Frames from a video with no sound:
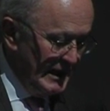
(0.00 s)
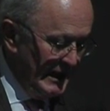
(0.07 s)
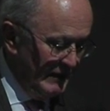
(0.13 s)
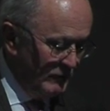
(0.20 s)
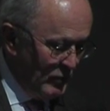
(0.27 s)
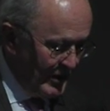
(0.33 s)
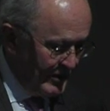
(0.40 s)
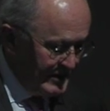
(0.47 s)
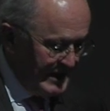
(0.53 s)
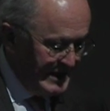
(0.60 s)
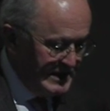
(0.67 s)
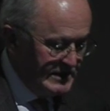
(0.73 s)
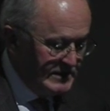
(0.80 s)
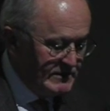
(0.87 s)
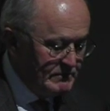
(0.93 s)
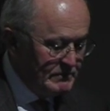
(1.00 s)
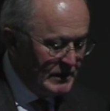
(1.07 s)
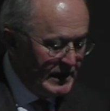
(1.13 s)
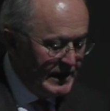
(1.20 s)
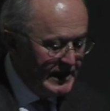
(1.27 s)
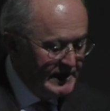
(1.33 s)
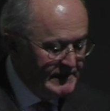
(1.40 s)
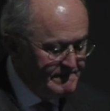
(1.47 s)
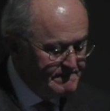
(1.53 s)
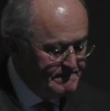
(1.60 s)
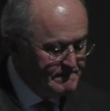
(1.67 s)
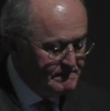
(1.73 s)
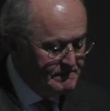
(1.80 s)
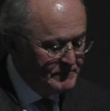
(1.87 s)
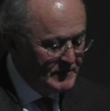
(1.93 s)
and where they can complain
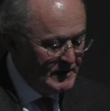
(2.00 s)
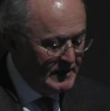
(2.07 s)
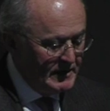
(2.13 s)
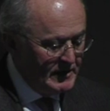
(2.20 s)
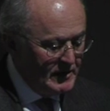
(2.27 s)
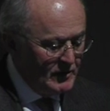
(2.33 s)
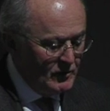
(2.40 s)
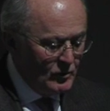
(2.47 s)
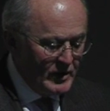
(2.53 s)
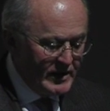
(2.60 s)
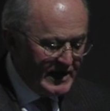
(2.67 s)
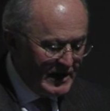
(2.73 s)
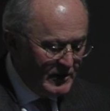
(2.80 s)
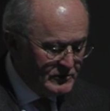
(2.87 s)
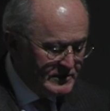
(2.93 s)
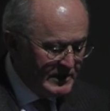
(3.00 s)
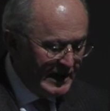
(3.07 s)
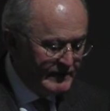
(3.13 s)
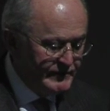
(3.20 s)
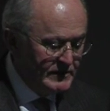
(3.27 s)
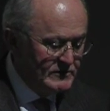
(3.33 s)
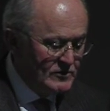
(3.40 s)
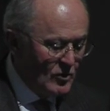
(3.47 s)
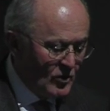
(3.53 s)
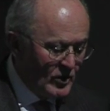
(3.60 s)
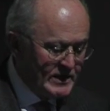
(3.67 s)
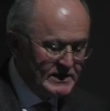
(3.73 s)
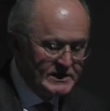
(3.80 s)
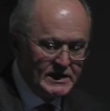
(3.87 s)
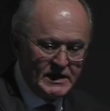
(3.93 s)
without having to
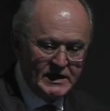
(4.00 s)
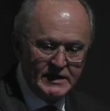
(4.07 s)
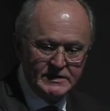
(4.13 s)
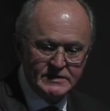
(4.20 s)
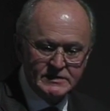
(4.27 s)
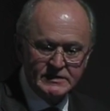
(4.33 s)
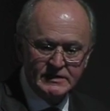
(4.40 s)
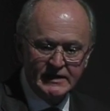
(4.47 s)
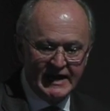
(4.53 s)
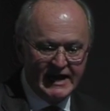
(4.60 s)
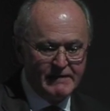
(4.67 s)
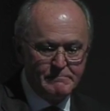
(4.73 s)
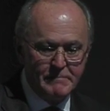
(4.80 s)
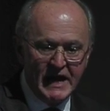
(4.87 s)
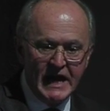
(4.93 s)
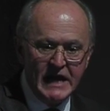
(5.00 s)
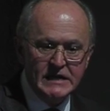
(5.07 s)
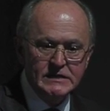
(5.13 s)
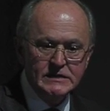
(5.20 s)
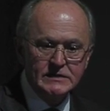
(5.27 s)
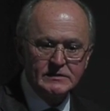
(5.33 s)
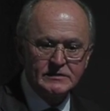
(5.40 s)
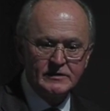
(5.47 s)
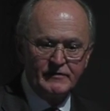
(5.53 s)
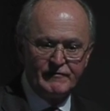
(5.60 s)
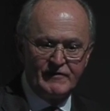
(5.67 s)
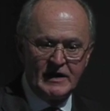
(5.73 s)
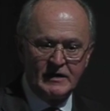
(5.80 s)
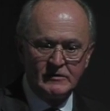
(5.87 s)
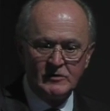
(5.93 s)
organize campaigns,
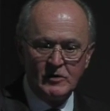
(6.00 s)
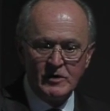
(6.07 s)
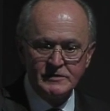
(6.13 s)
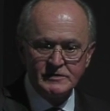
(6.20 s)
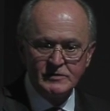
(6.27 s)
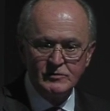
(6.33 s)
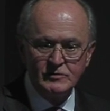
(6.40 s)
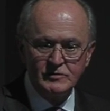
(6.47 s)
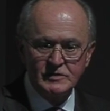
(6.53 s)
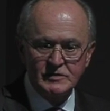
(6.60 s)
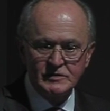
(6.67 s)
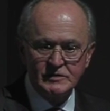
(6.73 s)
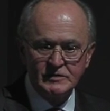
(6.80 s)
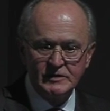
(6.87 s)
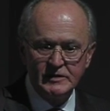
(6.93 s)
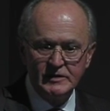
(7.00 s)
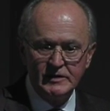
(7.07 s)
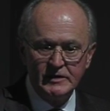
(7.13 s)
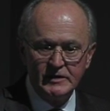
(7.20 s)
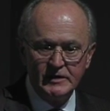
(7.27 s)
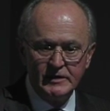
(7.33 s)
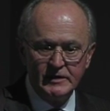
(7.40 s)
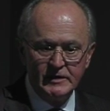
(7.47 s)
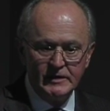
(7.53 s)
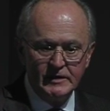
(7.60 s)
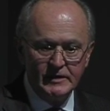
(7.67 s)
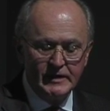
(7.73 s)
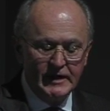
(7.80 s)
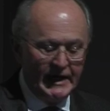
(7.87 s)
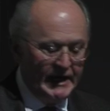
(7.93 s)
file lawsuits,
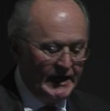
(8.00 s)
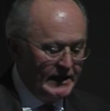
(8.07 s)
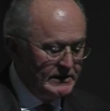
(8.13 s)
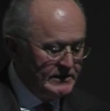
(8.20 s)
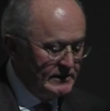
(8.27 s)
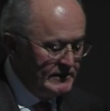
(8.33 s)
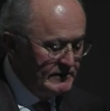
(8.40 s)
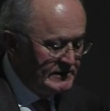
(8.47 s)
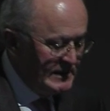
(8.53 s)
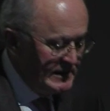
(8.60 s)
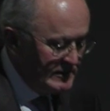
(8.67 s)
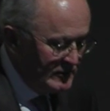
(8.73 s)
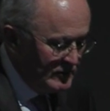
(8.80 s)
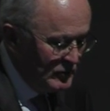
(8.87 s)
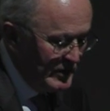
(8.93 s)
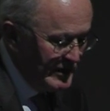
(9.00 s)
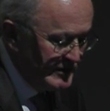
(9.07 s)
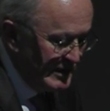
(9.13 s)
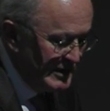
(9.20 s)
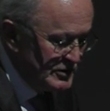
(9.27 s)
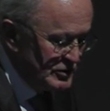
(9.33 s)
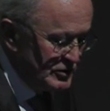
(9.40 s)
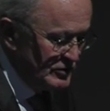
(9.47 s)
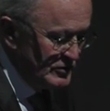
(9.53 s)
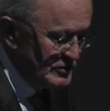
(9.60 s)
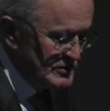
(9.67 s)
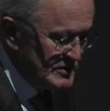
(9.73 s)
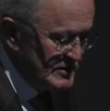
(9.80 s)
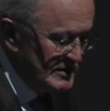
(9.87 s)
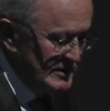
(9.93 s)
and deal with
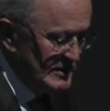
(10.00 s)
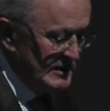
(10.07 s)
issues